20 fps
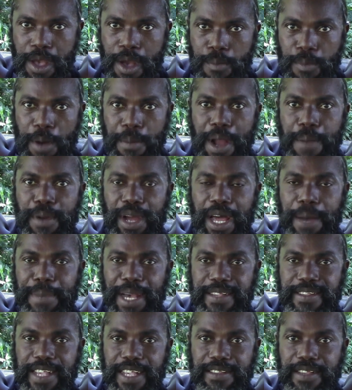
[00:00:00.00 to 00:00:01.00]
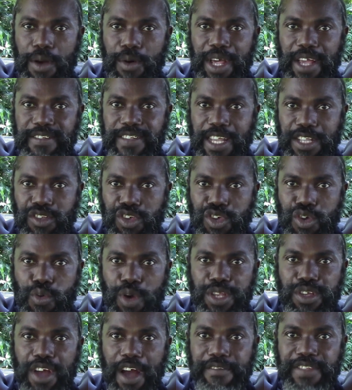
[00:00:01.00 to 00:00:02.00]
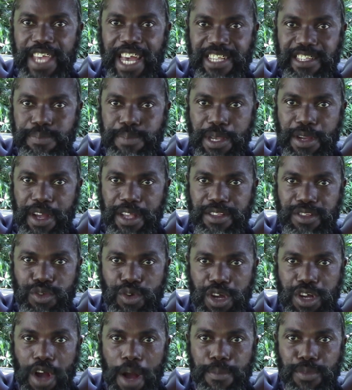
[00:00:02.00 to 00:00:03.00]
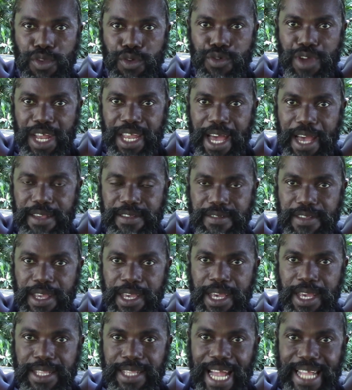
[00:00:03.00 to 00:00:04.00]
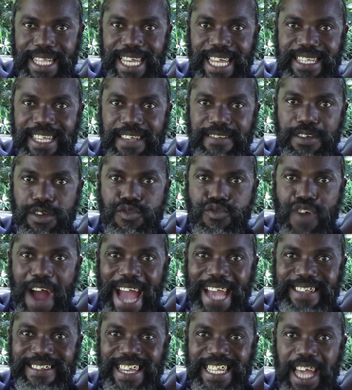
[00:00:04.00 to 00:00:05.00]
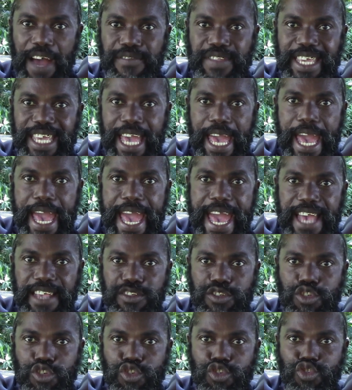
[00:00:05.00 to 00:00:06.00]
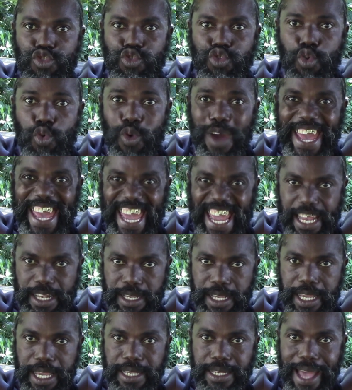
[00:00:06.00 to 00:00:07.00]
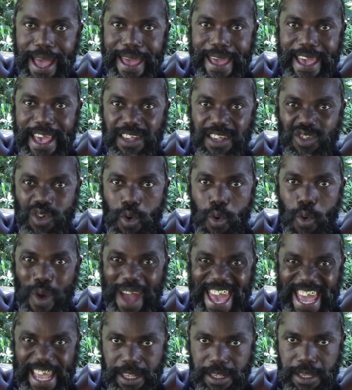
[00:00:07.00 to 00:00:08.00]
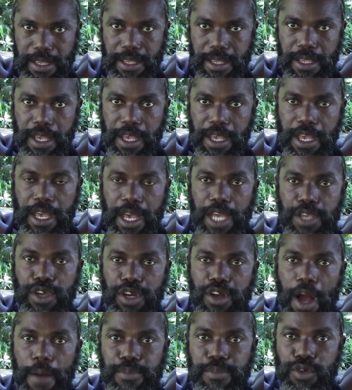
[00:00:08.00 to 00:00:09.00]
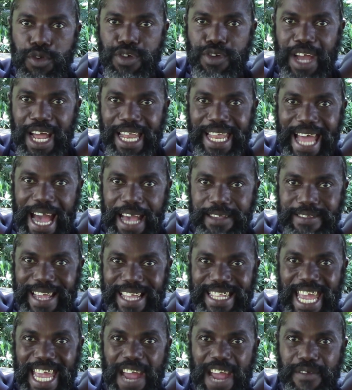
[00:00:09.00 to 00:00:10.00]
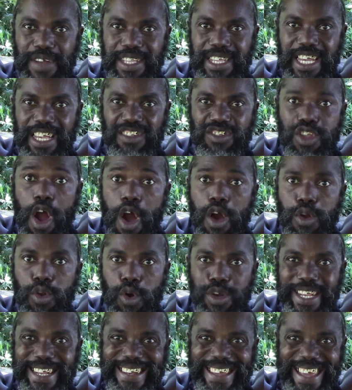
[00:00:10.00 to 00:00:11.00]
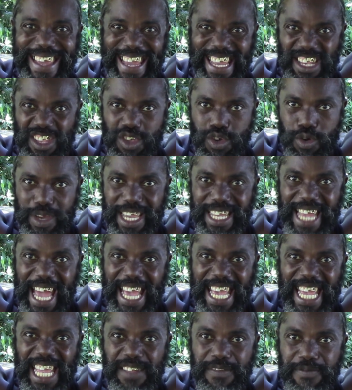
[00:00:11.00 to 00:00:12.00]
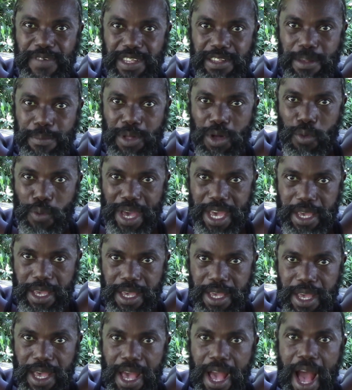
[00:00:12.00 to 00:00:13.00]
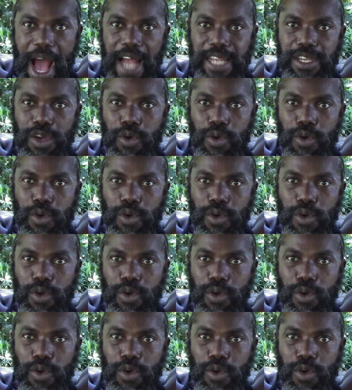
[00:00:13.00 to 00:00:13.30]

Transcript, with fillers: But my brother and my sister, I want to say to you, when you have the experience, you come to realize that it is the rising of the S U N in a S O N, and you come to realize that everything is downloaded in you in an invisible way, and the